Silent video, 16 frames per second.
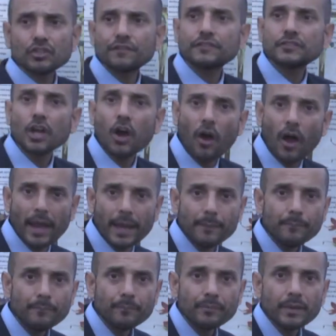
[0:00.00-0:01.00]
of
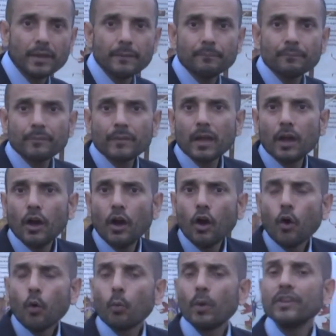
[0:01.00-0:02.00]
time,
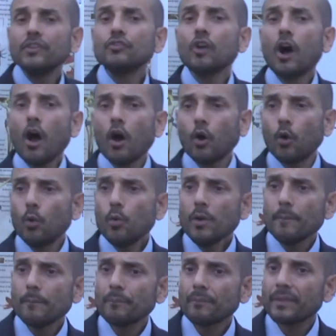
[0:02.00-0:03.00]
we
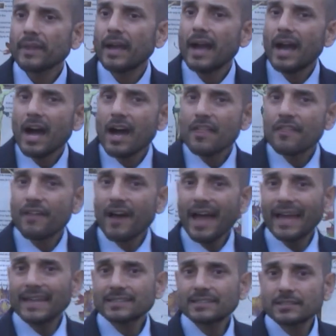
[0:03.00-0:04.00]
know
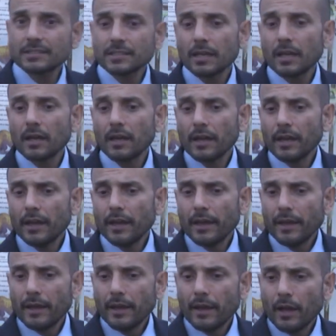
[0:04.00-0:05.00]
that
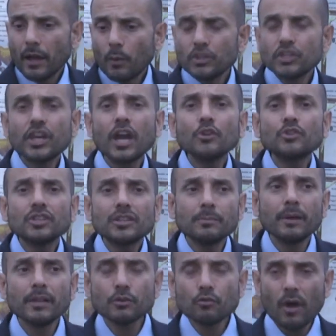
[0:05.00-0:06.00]
when you go to the
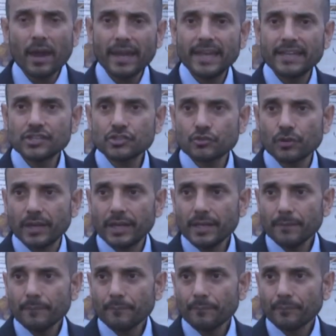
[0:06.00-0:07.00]
Millerite
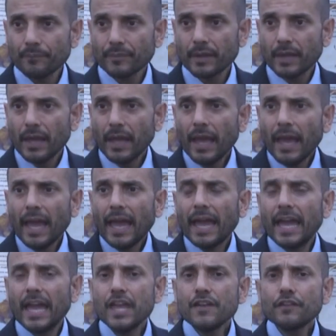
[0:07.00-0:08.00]
history,
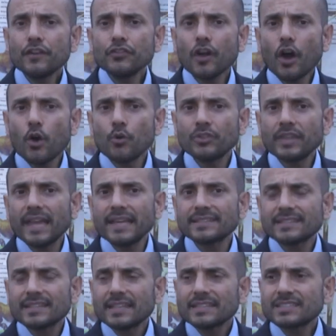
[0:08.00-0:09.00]
even though
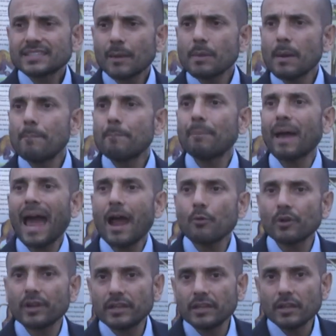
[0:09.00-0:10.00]
there's some
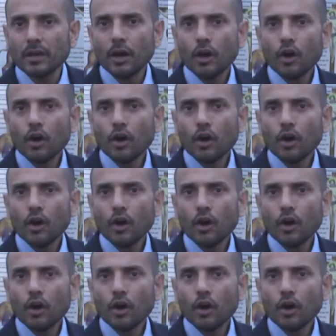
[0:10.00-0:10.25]
apparent